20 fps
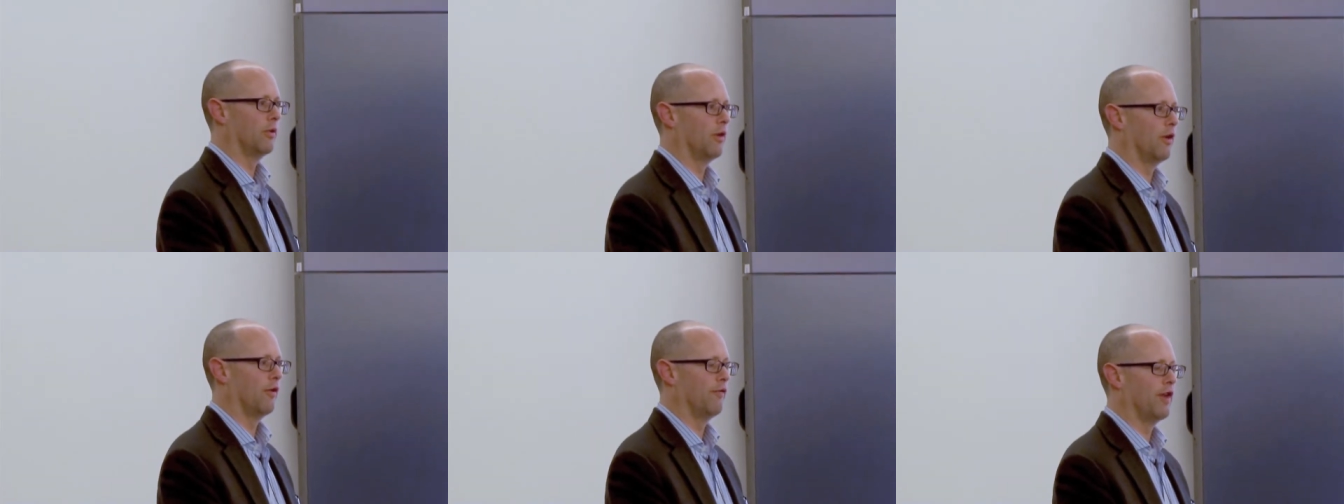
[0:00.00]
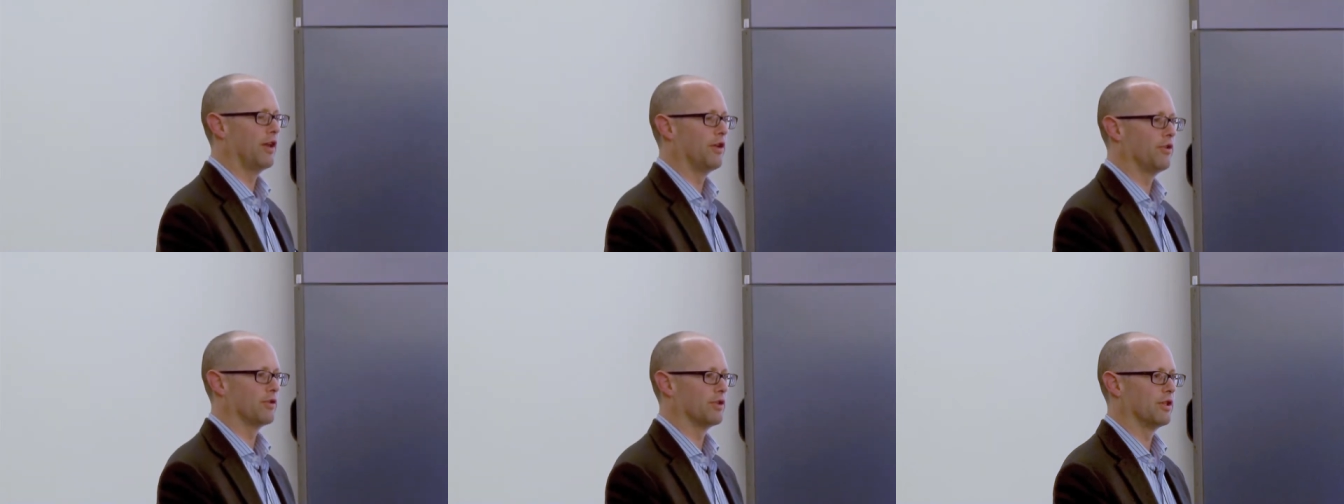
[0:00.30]
a
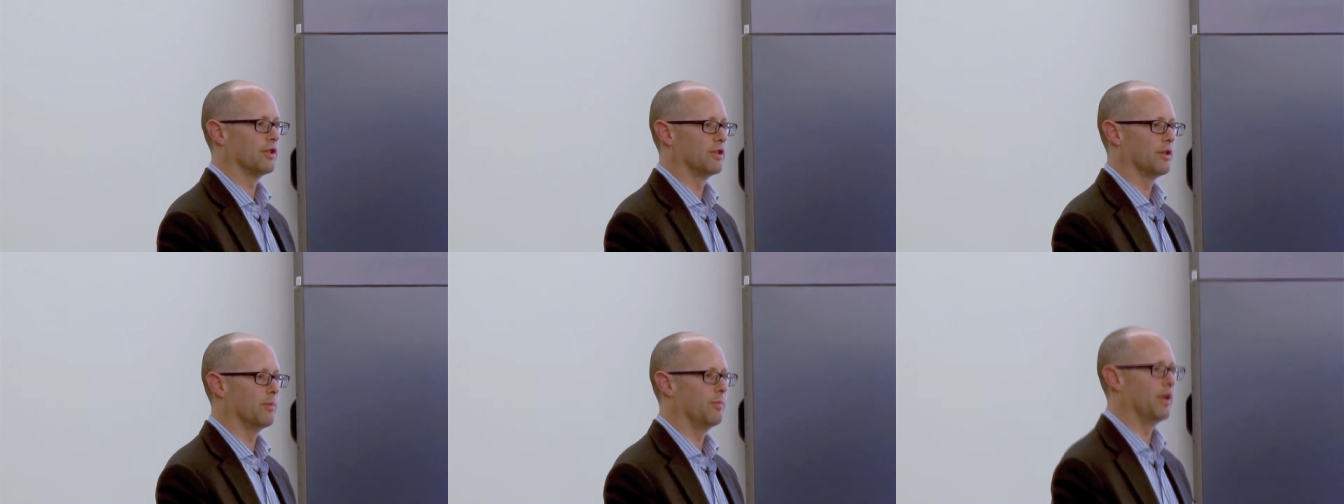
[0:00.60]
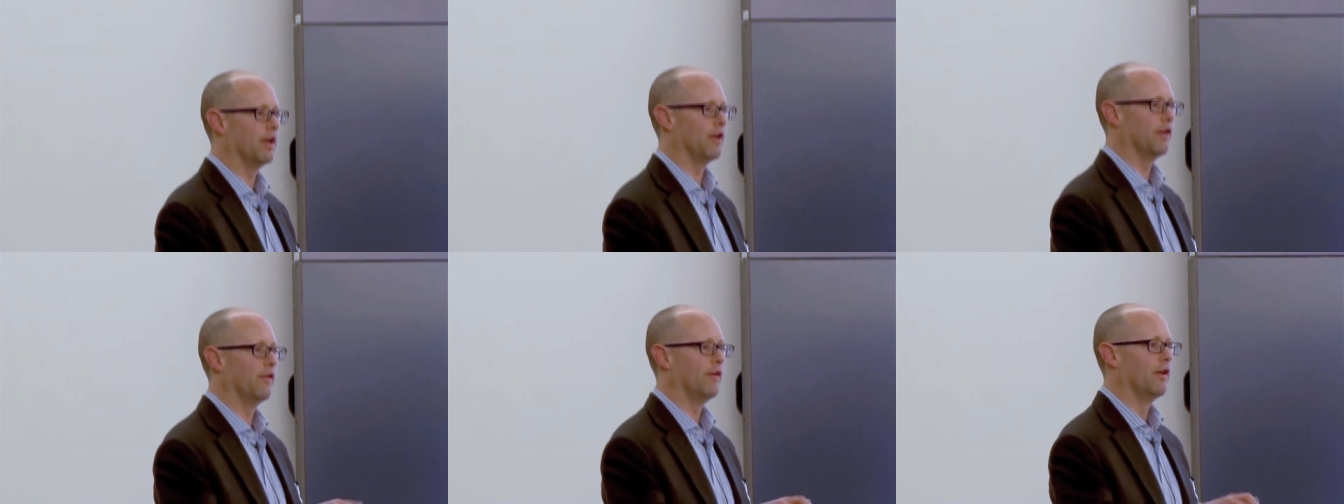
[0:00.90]
vendor
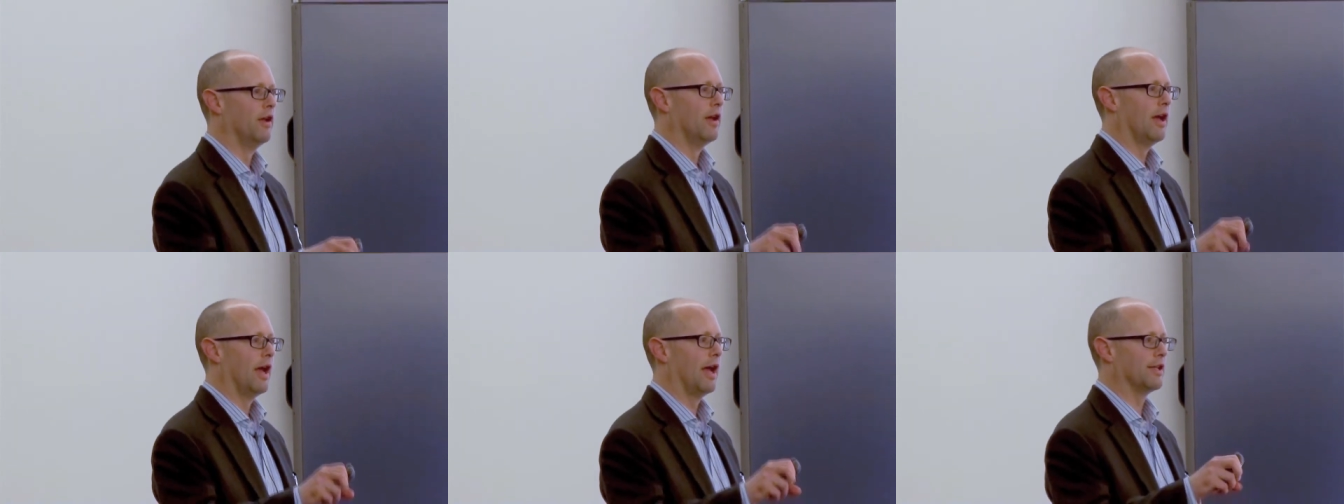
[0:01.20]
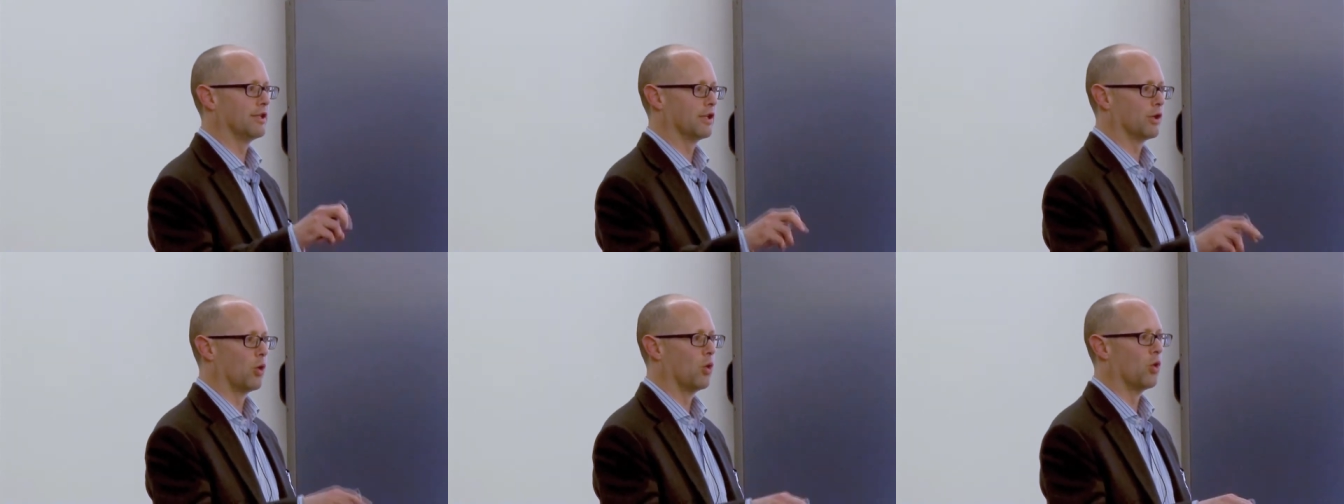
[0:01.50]
system in
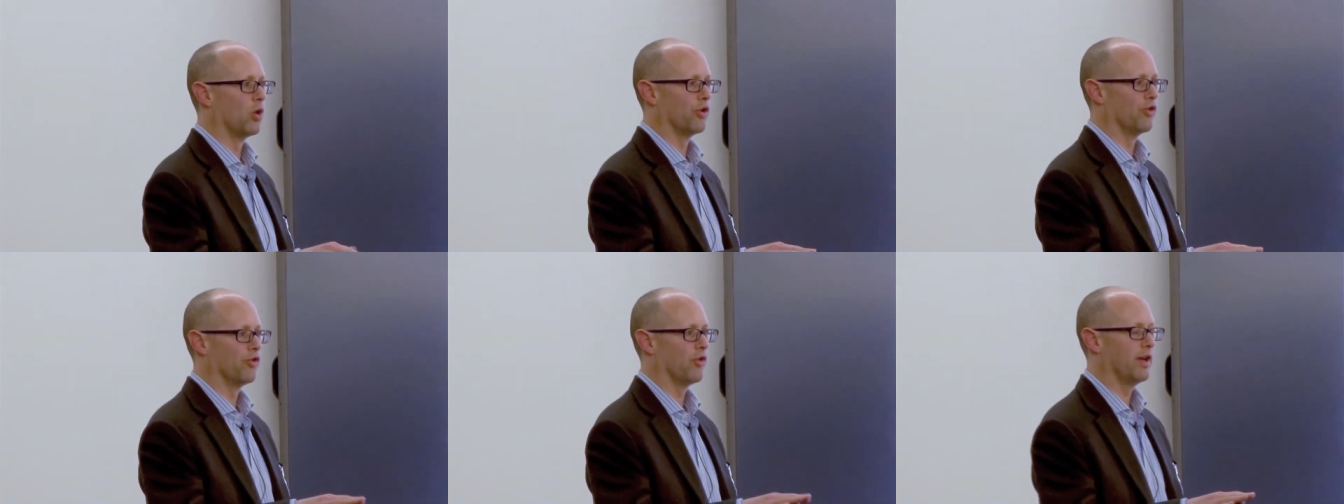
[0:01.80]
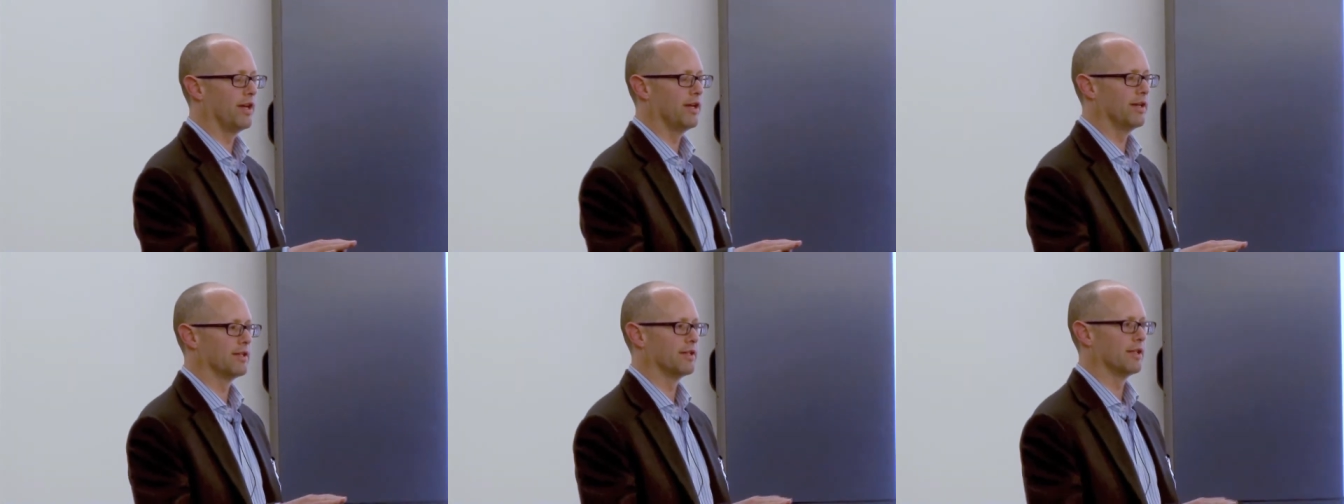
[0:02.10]
as a core
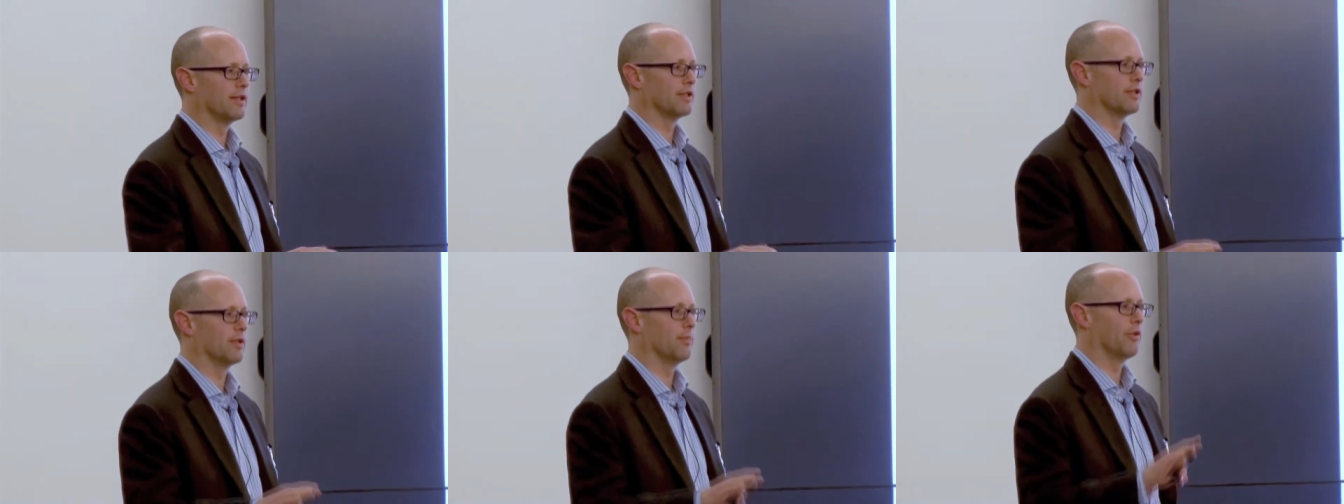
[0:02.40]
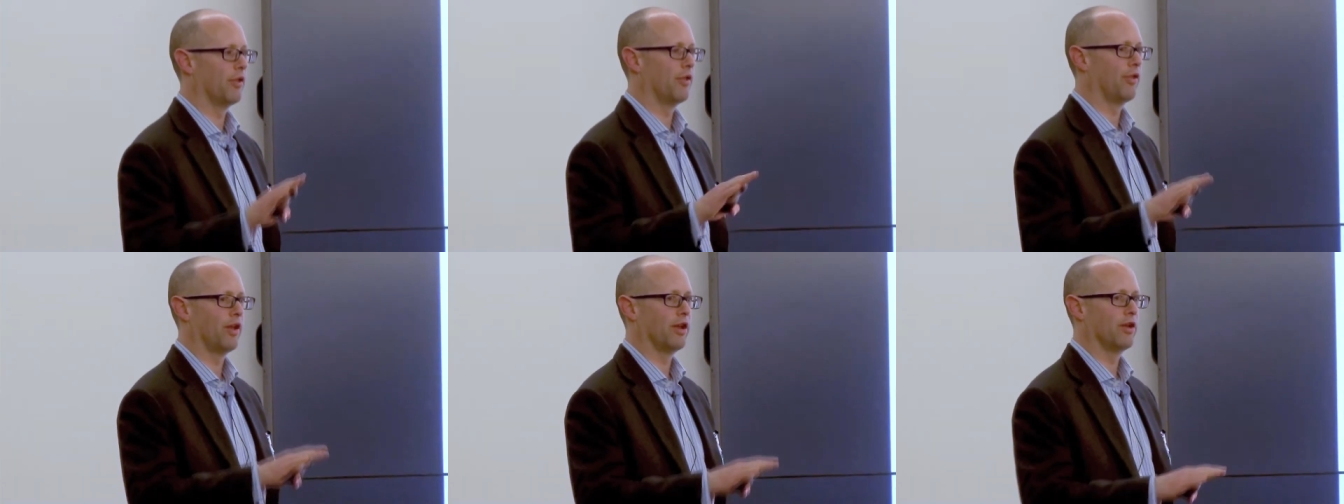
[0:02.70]
trading
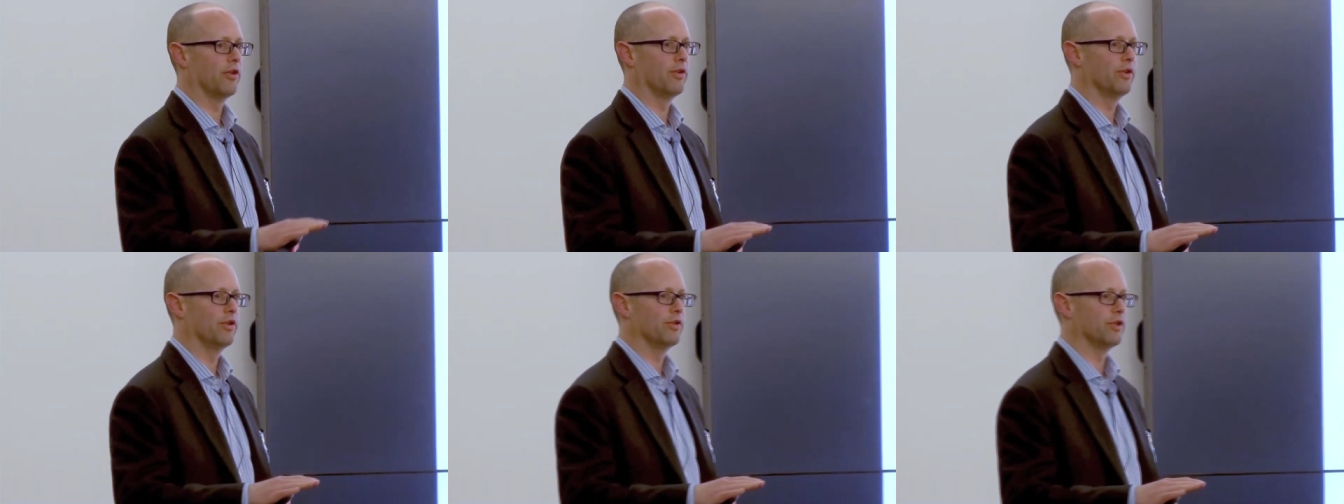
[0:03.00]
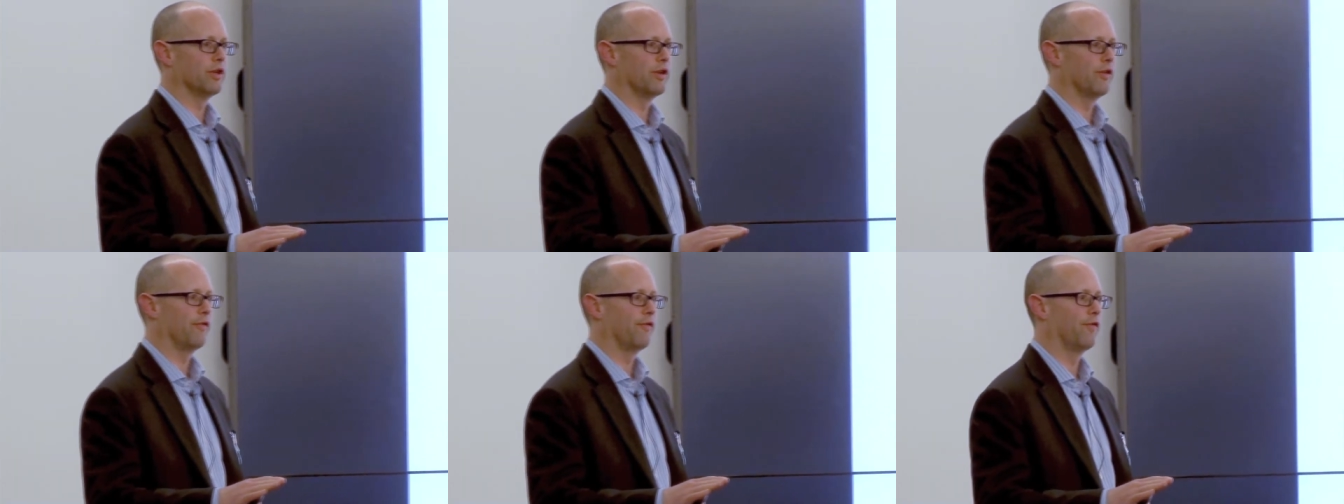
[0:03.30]
system, the thing you're
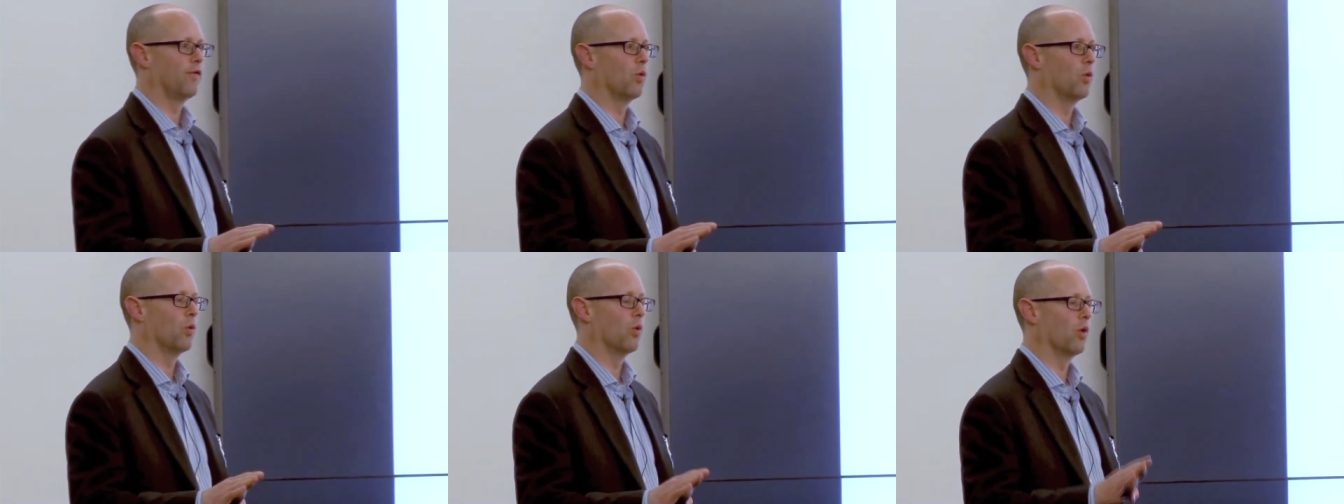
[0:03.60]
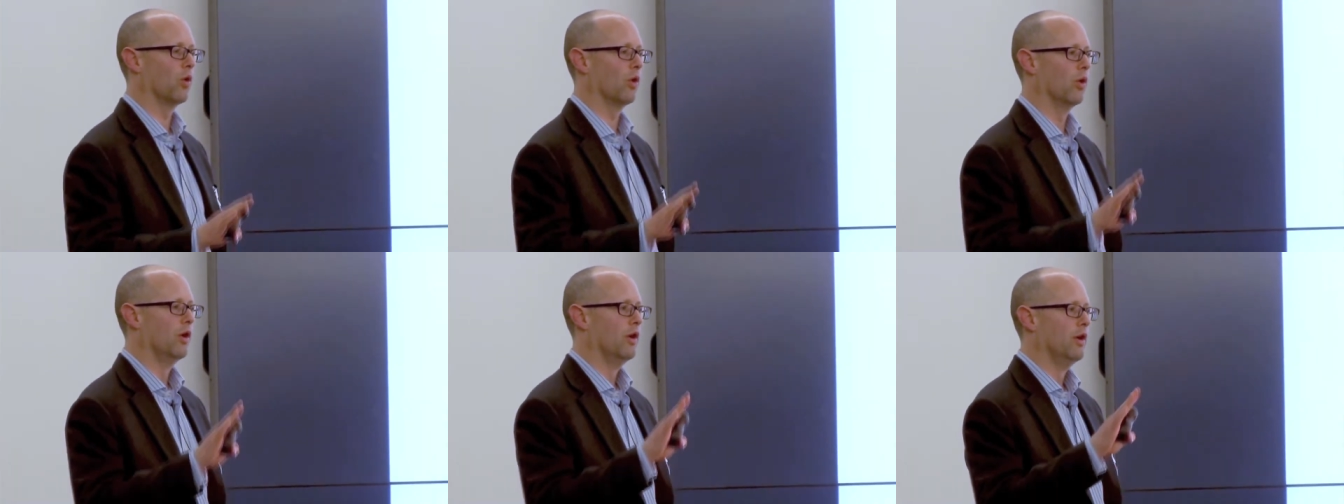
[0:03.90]
using
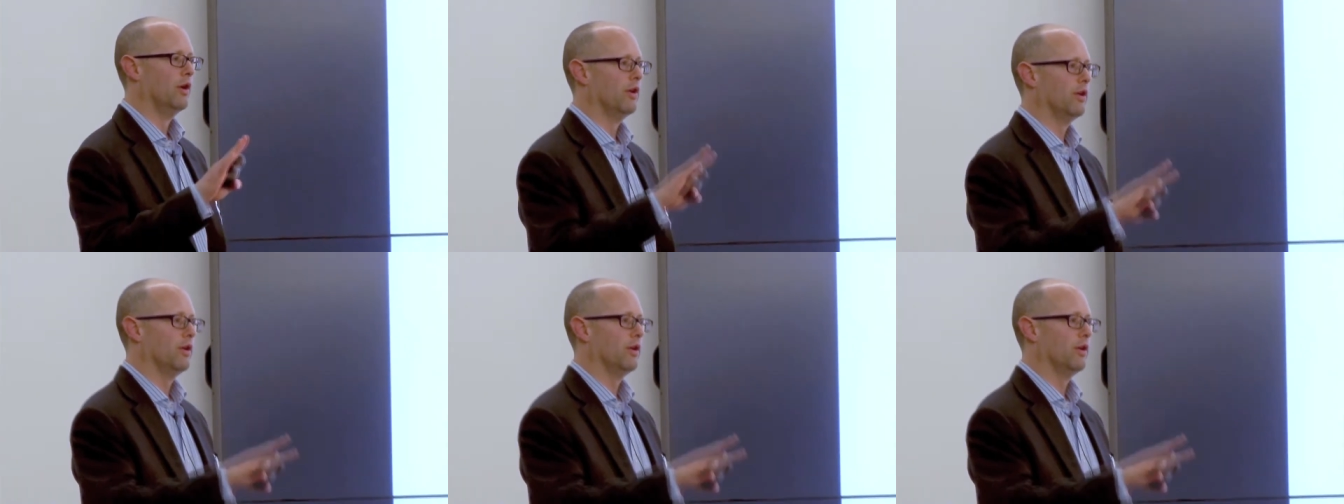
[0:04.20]
for